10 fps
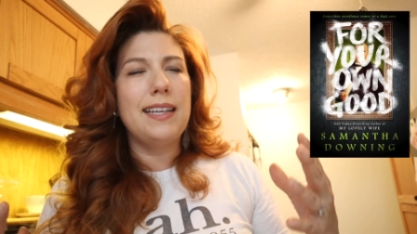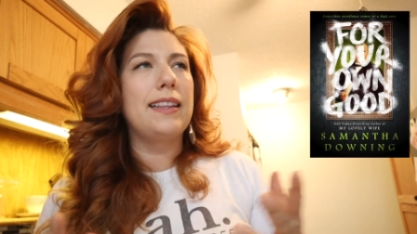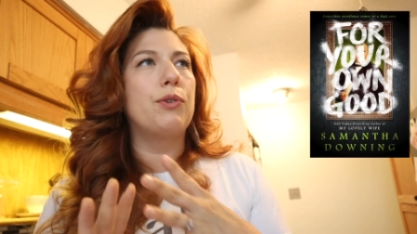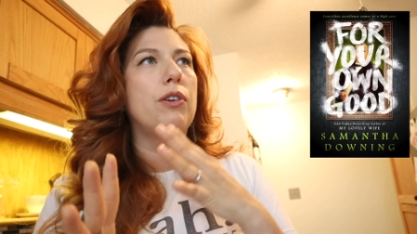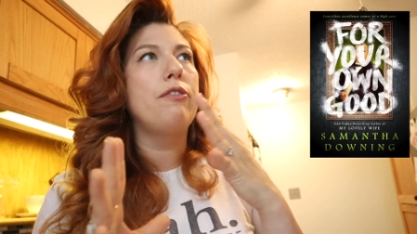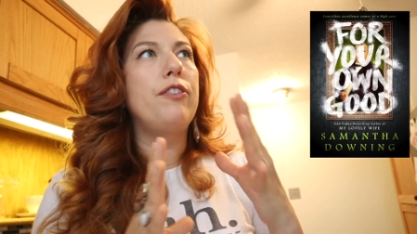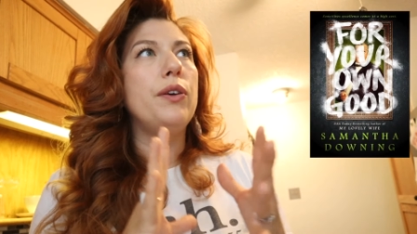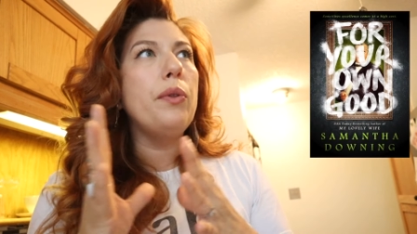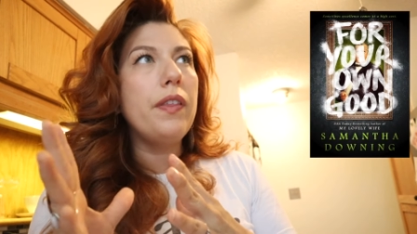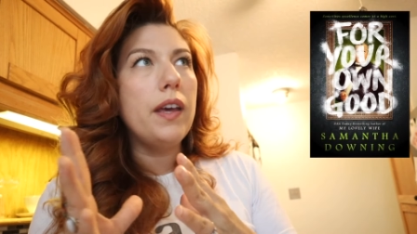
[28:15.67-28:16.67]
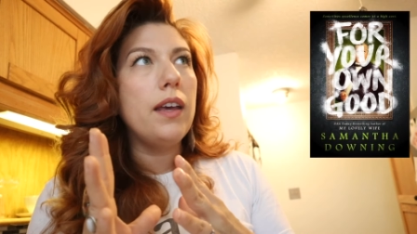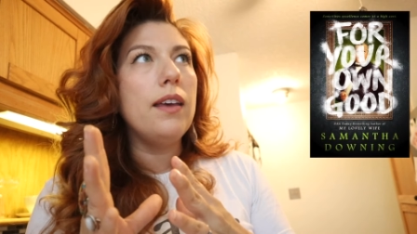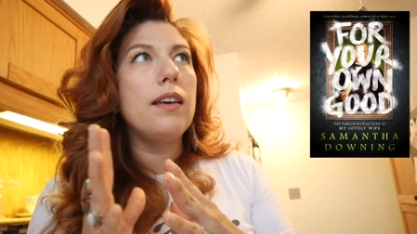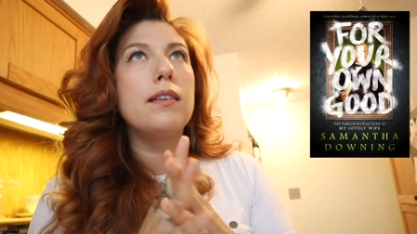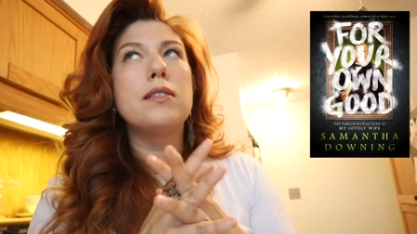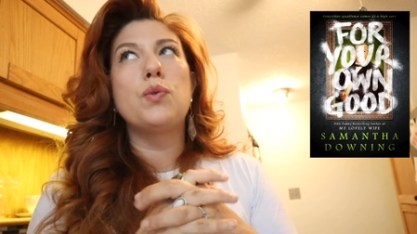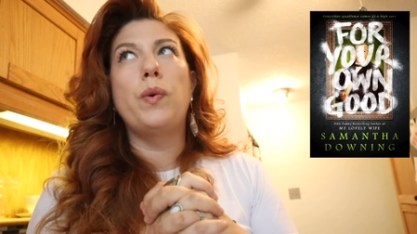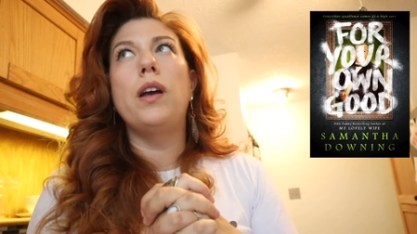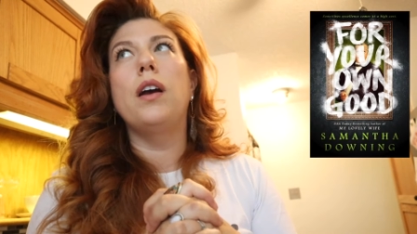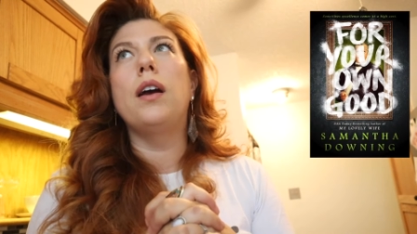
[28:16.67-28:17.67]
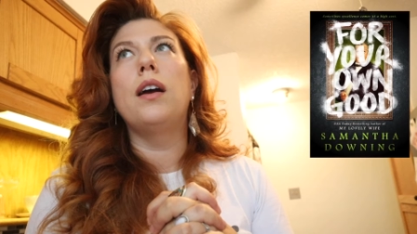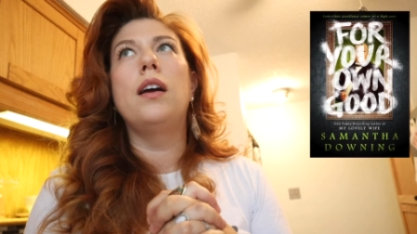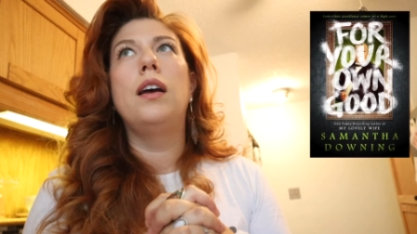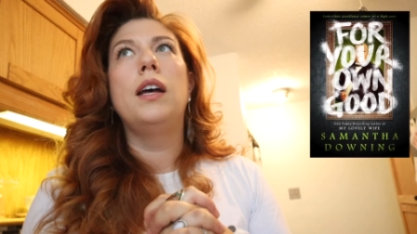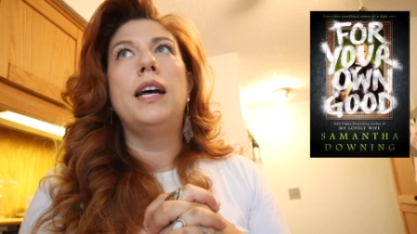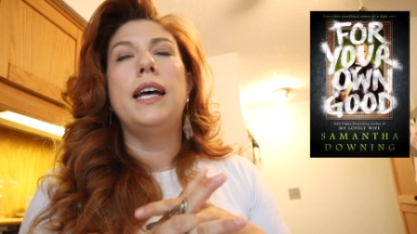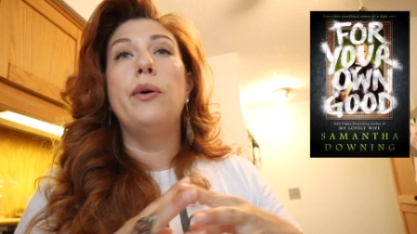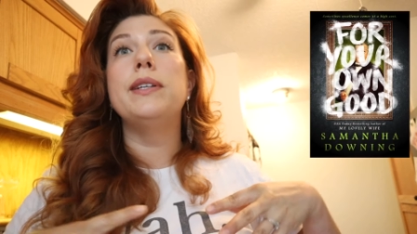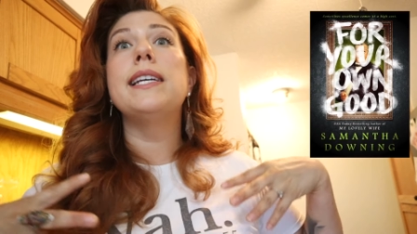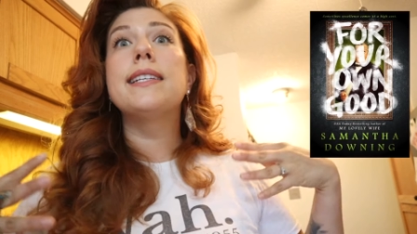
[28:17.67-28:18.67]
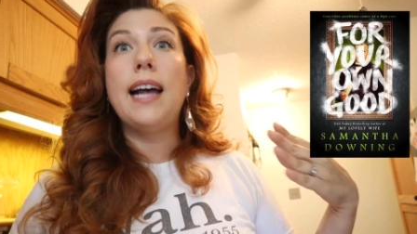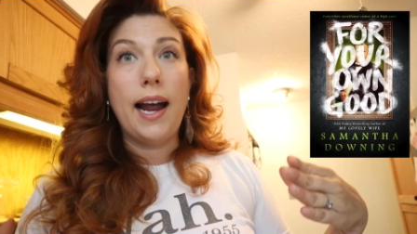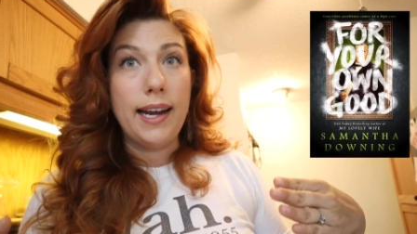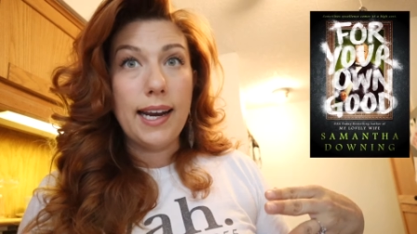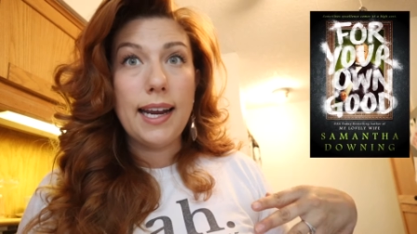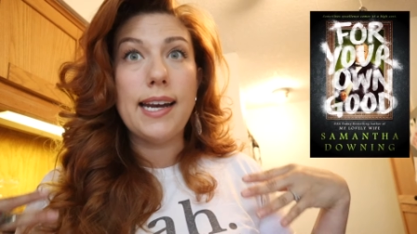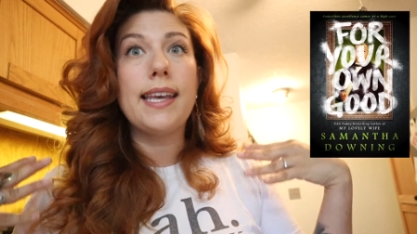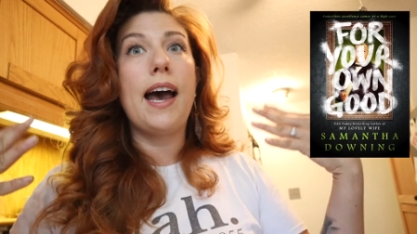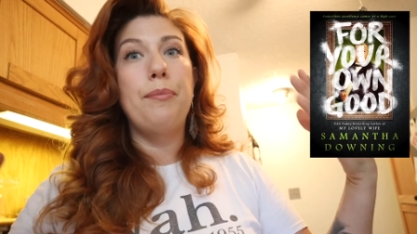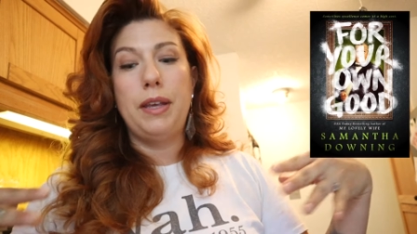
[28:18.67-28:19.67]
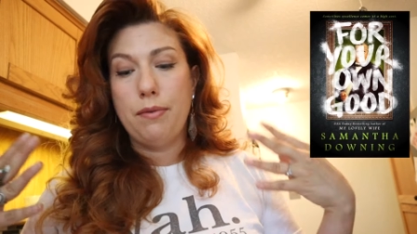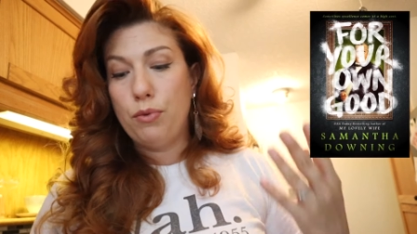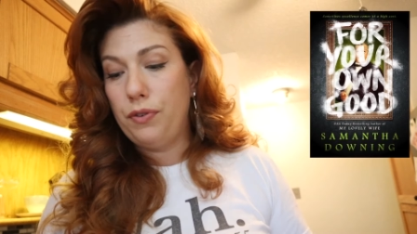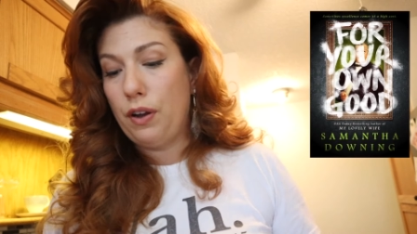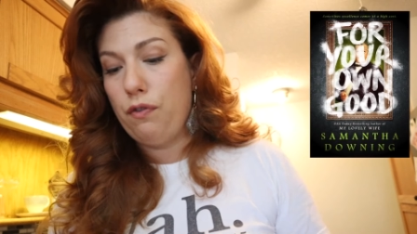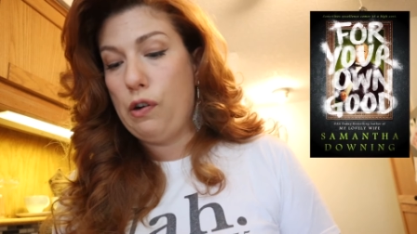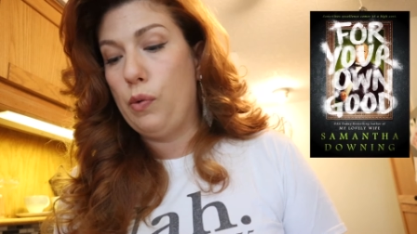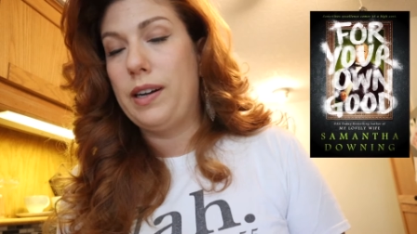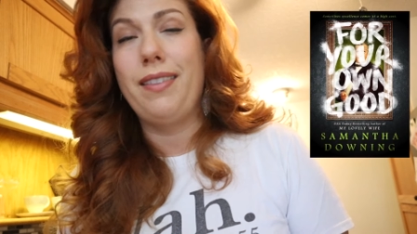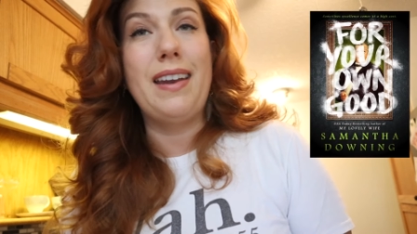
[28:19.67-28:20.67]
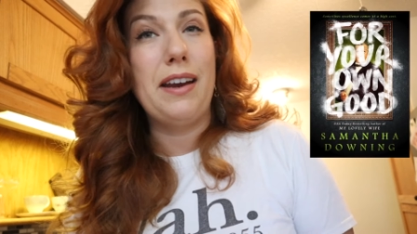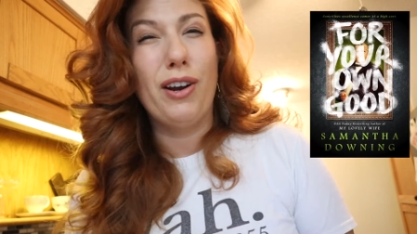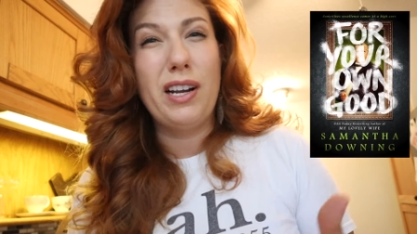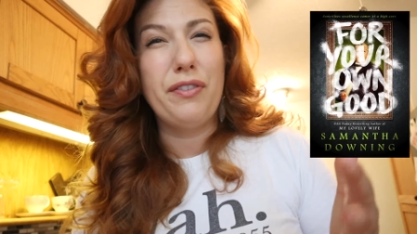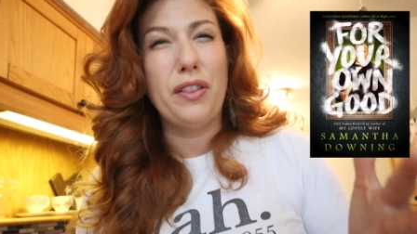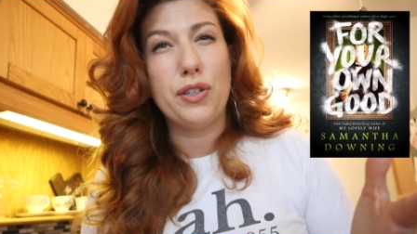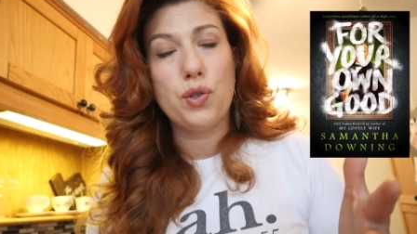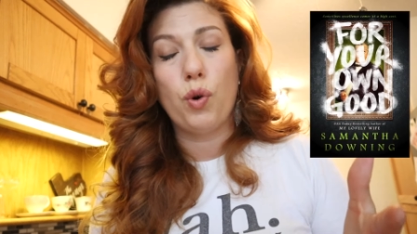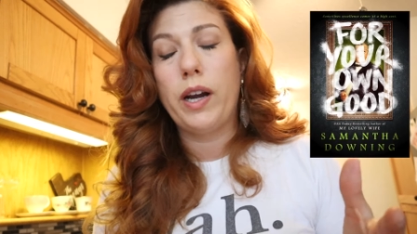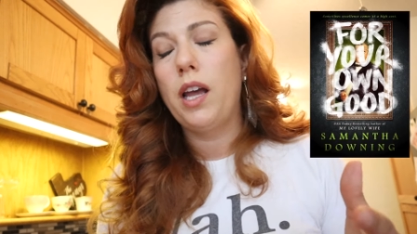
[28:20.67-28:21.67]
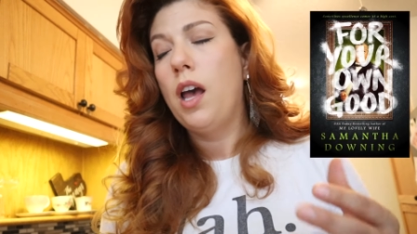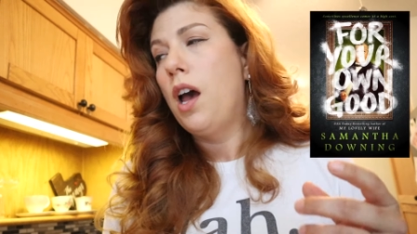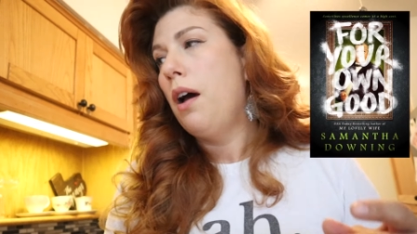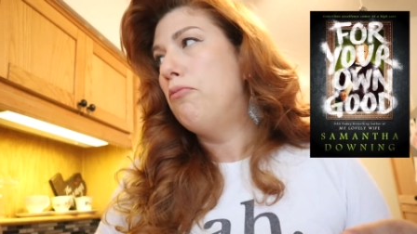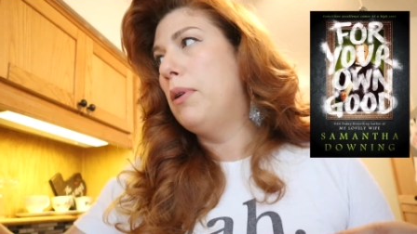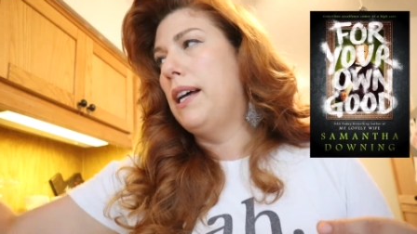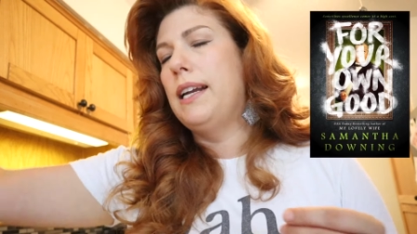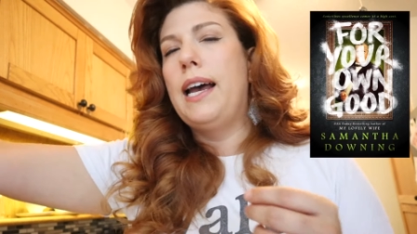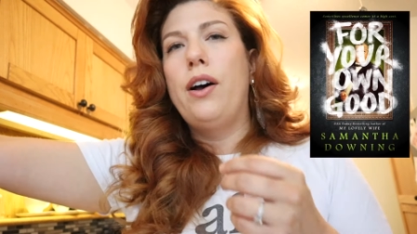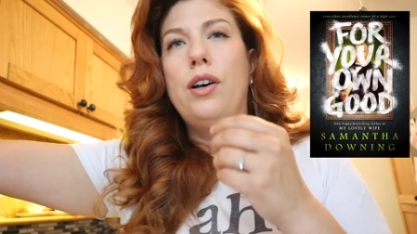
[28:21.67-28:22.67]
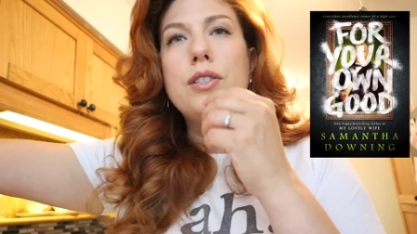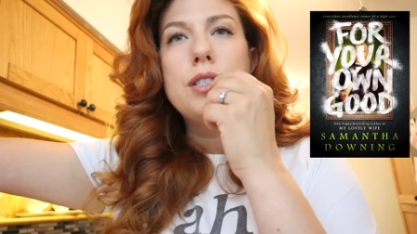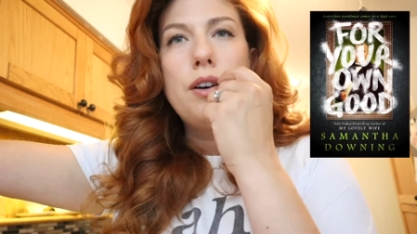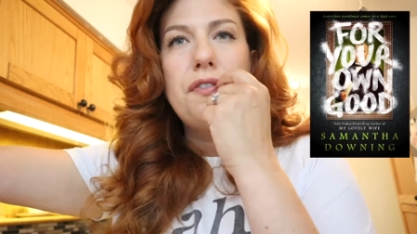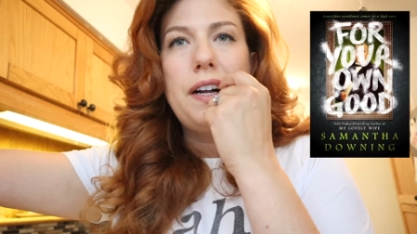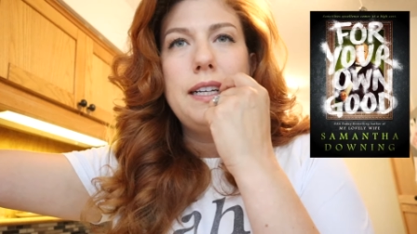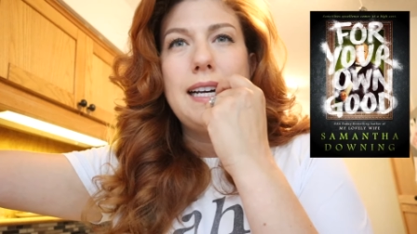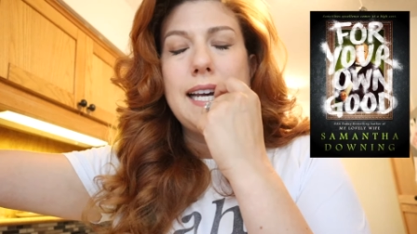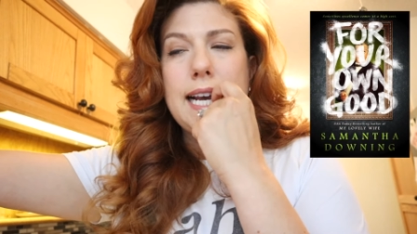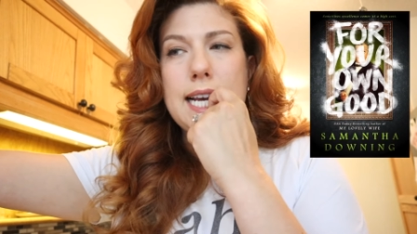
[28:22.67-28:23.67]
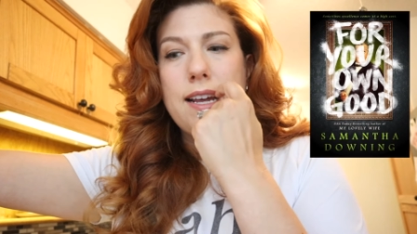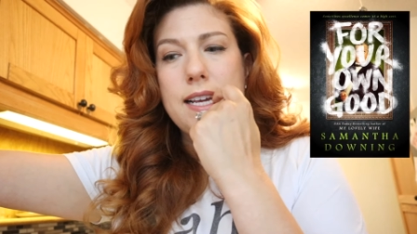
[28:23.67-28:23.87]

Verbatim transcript: Like there were a few things where it was exciting and it kept me moving forward in the narrative and in the story, but I also felt like